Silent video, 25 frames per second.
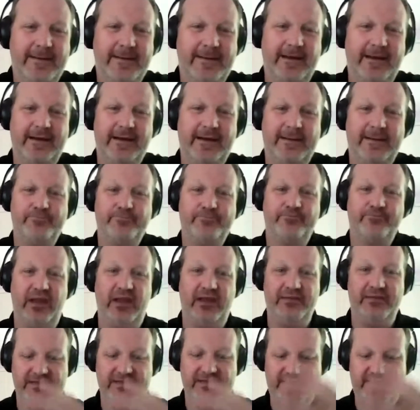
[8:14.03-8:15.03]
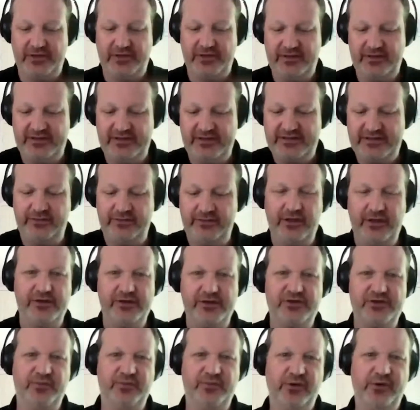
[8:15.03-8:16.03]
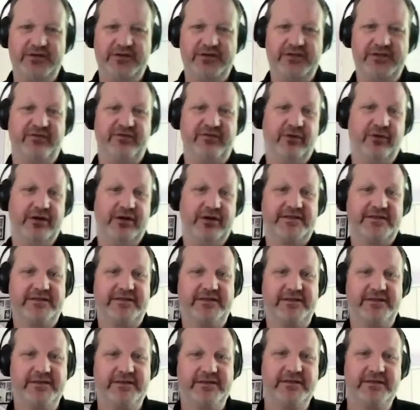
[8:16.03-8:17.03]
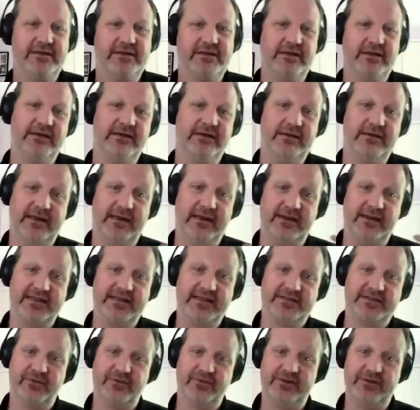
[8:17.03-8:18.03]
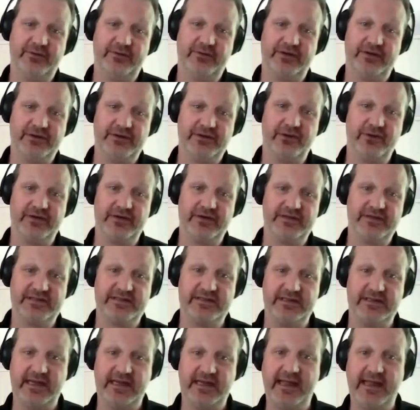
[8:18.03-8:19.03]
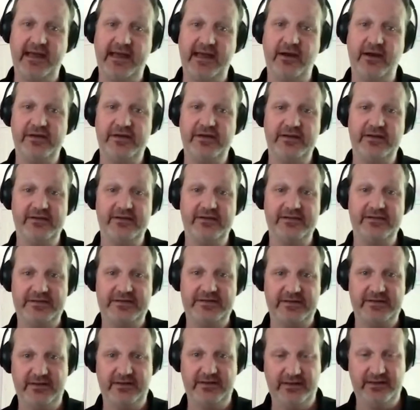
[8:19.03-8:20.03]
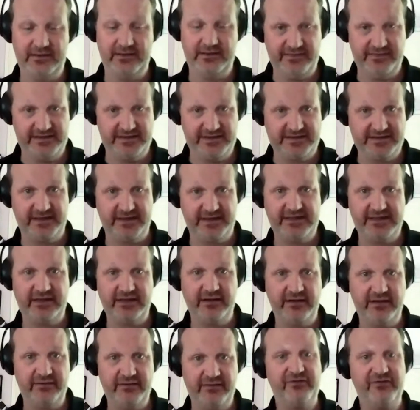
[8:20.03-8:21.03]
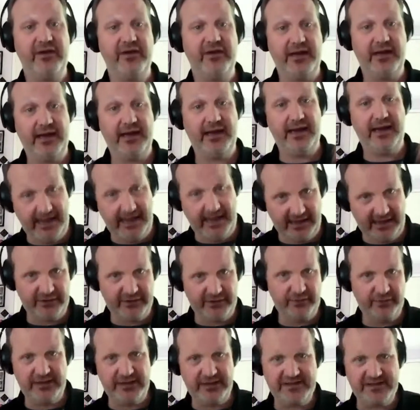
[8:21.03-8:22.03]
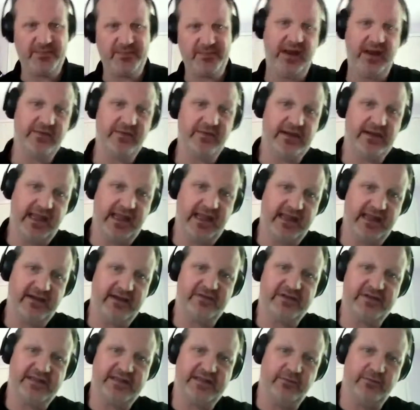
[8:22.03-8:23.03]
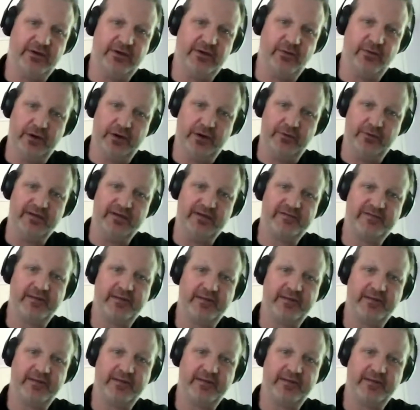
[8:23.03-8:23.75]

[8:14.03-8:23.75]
And this turned into a larger project for us. And that's really what you're going to see now, is this idea of how do we expand the canvas that we work with,